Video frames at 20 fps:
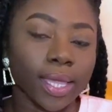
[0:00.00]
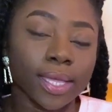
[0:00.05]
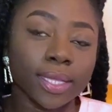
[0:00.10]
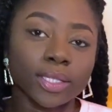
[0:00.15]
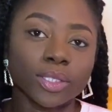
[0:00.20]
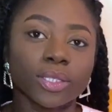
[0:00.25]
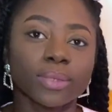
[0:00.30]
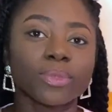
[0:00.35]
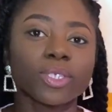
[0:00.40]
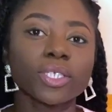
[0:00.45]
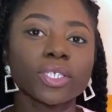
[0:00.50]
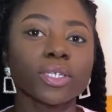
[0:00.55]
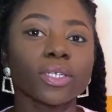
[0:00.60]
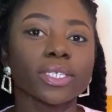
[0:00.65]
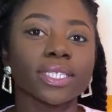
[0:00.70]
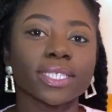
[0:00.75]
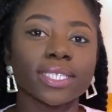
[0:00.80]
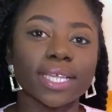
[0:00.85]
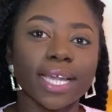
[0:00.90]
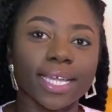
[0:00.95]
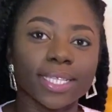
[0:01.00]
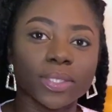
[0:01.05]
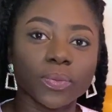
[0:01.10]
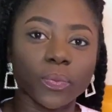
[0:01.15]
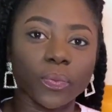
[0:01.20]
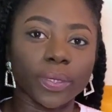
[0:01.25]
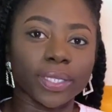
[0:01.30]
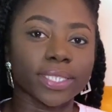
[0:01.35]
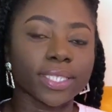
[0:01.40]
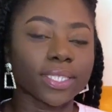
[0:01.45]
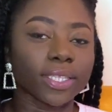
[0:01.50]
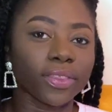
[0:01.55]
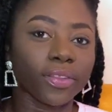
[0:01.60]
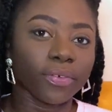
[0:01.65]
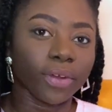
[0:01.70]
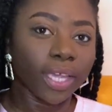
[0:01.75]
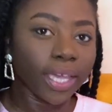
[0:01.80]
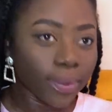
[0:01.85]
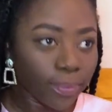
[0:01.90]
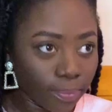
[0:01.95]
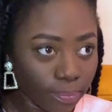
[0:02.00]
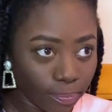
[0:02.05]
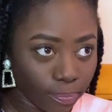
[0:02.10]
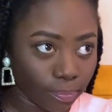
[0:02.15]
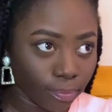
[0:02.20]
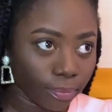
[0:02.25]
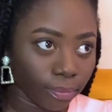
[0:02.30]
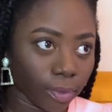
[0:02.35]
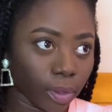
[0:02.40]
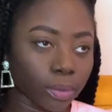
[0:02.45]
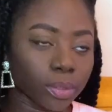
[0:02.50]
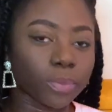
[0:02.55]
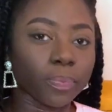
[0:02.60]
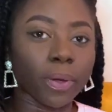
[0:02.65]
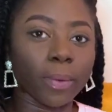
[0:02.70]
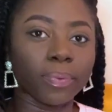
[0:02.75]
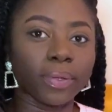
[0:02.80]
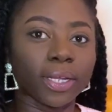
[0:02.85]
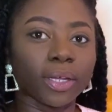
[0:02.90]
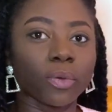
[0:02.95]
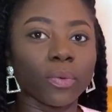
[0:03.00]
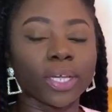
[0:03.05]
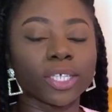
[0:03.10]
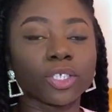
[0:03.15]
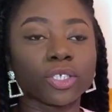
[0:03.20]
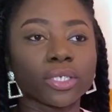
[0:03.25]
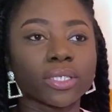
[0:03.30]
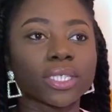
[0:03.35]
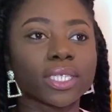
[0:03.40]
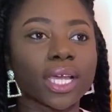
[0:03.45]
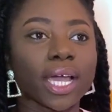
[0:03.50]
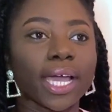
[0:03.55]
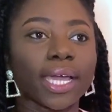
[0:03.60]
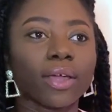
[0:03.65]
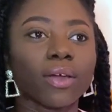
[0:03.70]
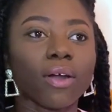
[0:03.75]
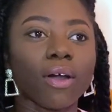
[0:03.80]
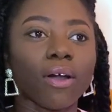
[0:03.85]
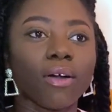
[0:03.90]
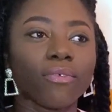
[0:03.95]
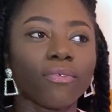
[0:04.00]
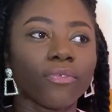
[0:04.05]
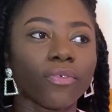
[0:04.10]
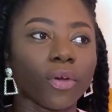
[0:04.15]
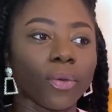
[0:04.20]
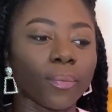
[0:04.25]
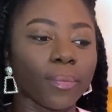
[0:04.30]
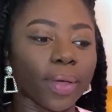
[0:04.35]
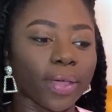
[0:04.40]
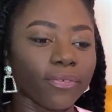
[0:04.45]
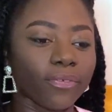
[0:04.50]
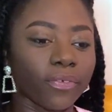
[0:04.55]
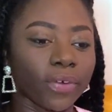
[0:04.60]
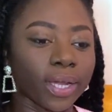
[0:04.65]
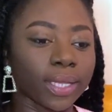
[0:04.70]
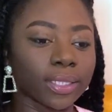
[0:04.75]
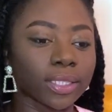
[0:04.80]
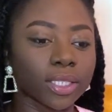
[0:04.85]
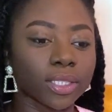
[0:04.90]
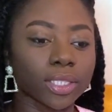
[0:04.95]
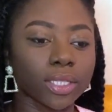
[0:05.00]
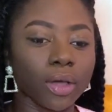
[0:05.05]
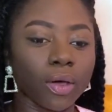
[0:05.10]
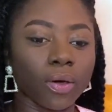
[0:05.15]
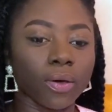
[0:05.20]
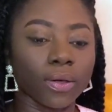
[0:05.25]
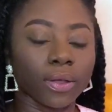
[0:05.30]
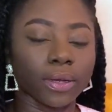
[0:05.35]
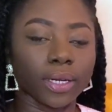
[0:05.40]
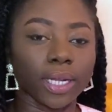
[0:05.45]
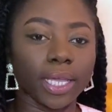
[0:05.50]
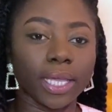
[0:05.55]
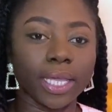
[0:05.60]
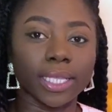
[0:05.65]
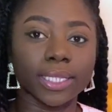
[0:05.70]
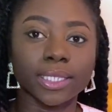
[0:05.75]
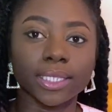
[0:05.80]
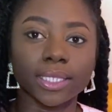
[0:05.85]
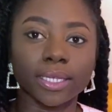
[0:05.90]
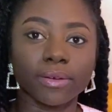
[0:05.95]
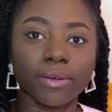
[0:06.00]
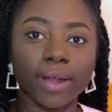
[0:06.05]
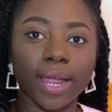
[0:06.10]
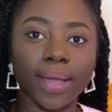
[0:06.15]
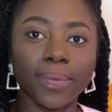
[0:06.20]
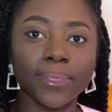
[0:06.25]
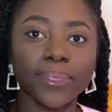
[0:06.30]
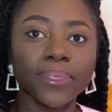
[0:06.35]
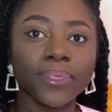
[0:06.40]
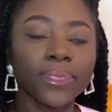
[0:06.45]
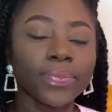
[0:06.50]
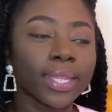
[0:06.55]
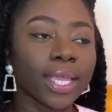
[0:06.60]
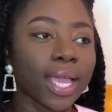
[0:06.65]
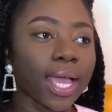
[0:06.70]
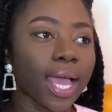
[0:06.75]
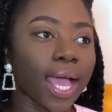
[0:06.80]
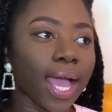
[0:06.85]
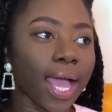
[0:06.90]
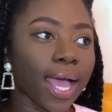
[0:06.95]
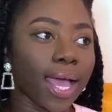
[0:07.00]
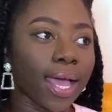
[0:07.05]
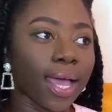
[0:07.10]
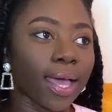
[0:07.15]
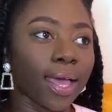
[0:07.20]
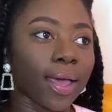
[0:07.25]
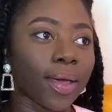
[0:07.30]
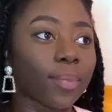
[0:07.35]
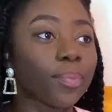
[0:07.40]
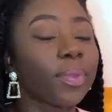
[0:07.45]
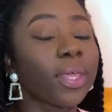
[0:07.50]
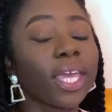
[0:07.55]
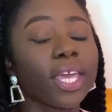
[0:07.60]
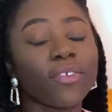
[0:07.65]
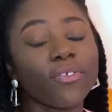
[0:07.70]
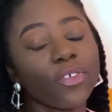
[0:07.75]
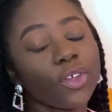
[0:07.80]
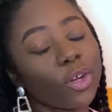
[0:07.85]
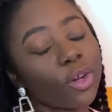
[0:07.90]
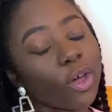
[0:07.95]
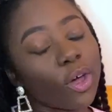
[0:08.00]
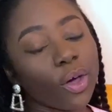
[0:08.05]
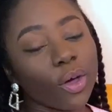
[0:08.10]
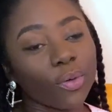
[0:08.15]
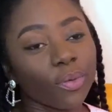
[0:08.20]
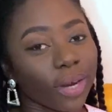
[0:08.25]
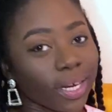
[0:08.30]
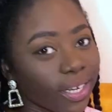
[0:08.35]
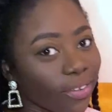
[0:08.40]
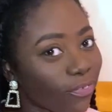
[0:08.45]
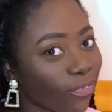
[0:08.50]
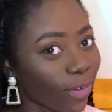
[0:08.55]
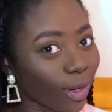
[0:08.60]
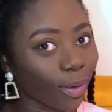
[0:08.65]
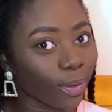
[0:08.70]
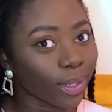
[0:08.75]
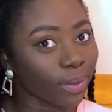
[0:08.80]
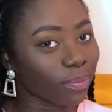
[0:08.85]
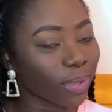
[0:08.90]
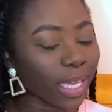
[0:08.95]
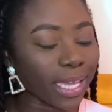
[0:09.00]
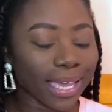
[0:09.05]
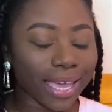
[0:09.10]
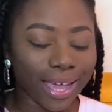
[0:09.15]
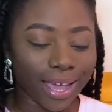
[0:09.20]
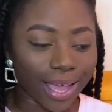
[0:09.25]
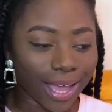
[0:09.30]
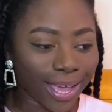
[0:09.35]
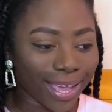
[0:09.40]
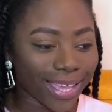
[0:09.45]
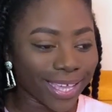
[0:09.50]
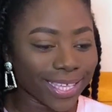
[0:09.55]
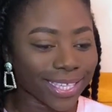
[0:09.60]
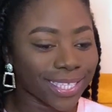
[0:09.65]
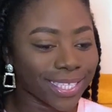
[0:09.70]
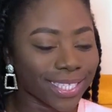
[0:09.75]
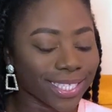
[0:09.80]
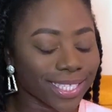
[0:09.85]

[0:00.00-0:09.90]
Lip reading: So I'm just going to start with the three most popular questions I got from my friends on Instagram. If you're not already following me, guys,